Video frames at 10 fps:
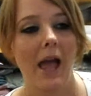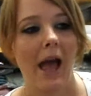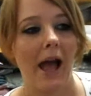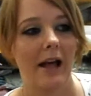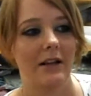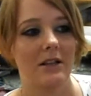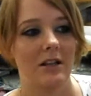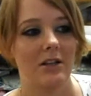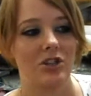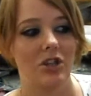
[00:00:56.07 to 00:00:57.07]
and
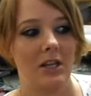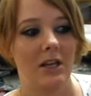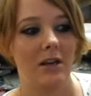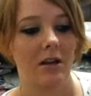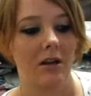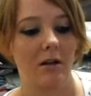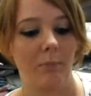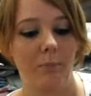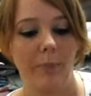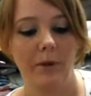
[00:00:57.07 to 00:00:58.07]
uh, she
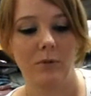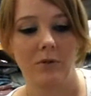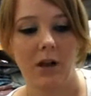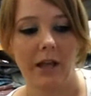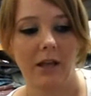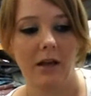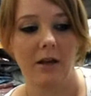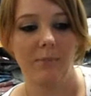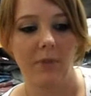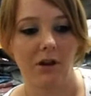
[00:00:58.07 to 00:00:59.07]
built like
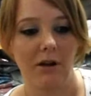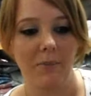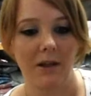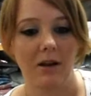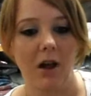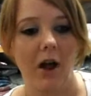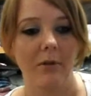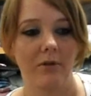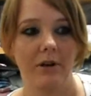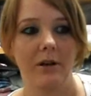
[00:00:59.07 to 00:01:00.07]
um, a great big
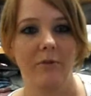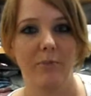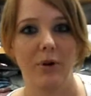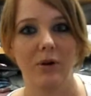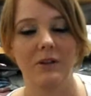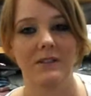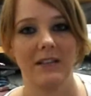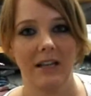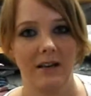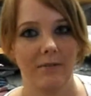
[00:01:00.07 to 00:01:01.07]
library of books
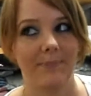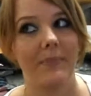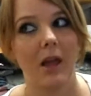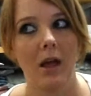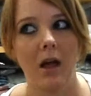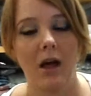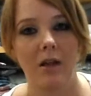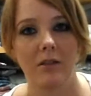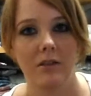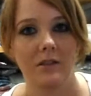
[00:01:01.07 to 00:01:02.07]
in
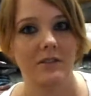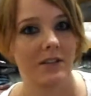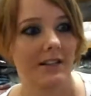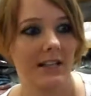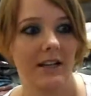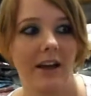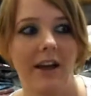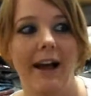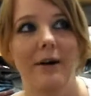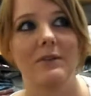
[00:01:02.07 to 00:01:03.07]
the study in her
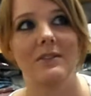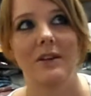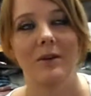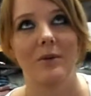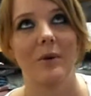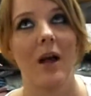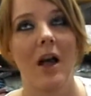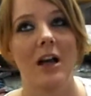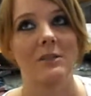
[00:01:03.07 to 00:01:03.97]
house so I